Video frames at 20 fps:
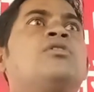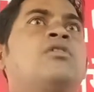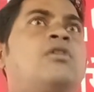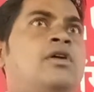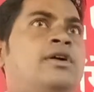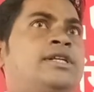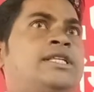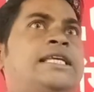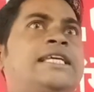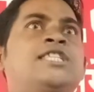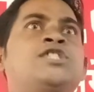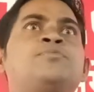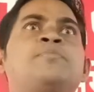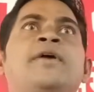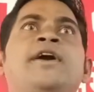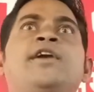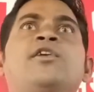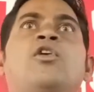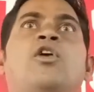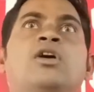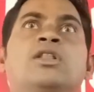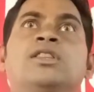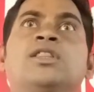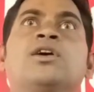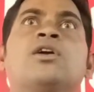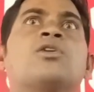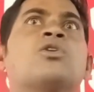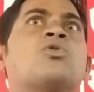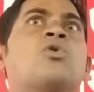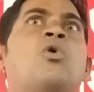not spit on
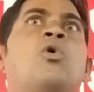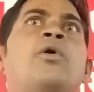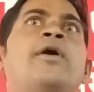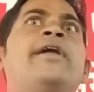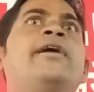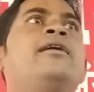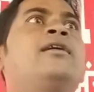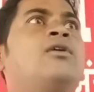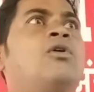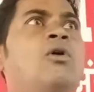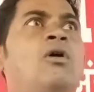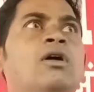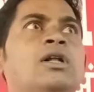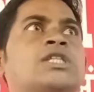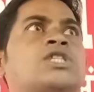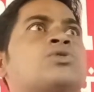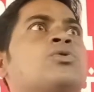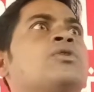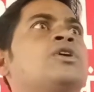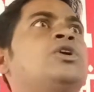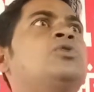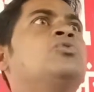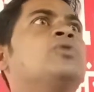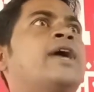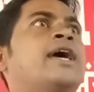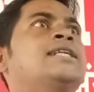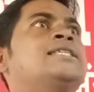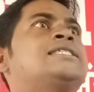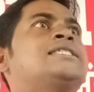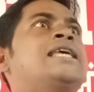the road also, you
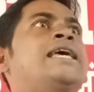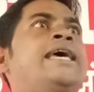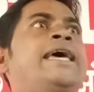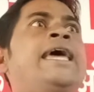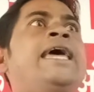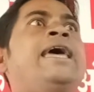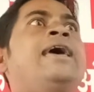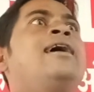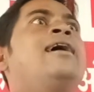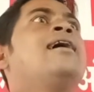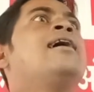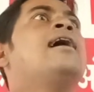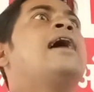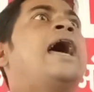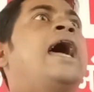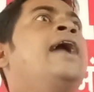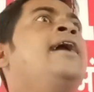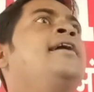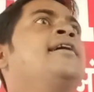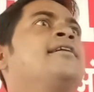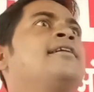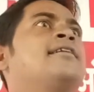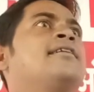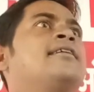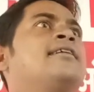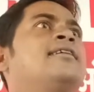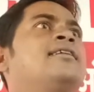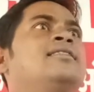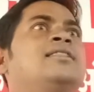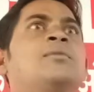can say. And
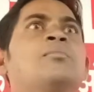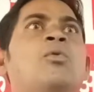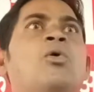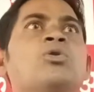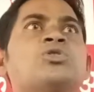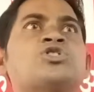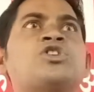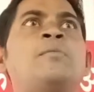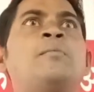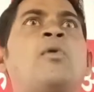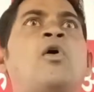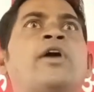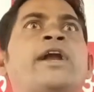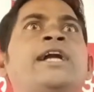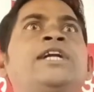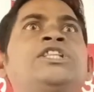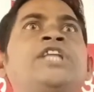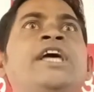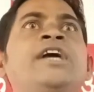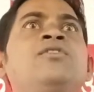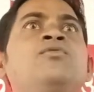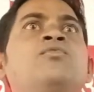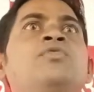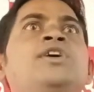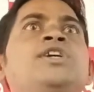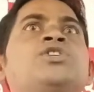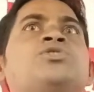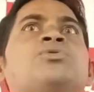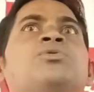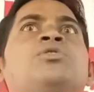the most important thing,
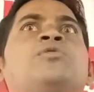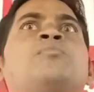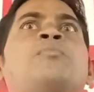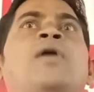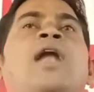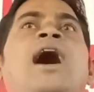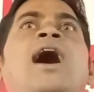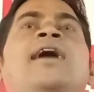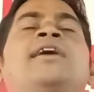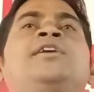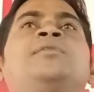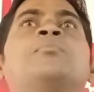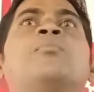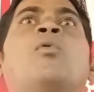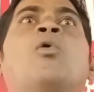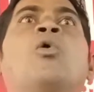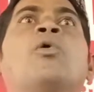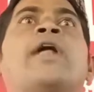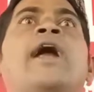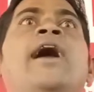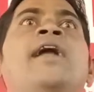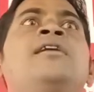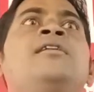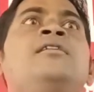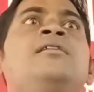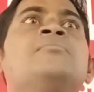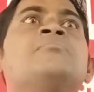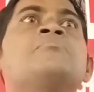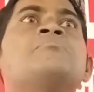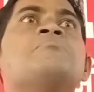we should plant more
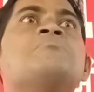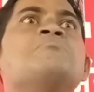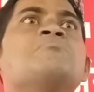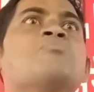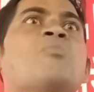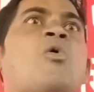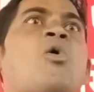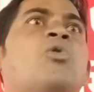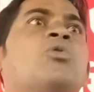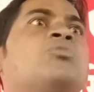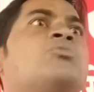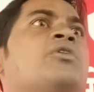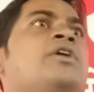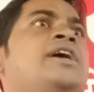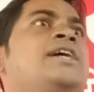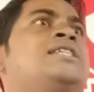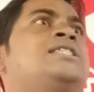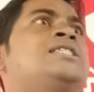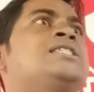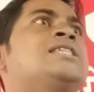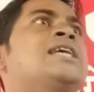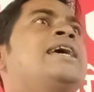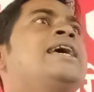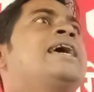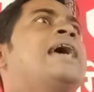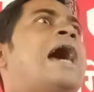and more trees.